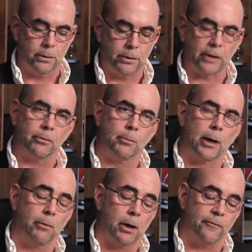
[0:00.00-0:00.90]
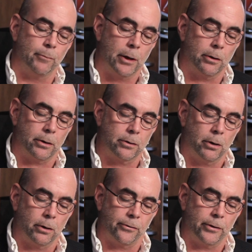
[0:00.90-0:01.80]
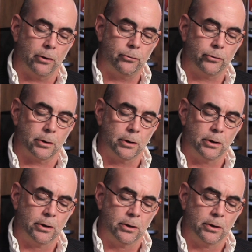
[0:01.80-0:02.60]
That's what my wife, Meredith, calls the ocean.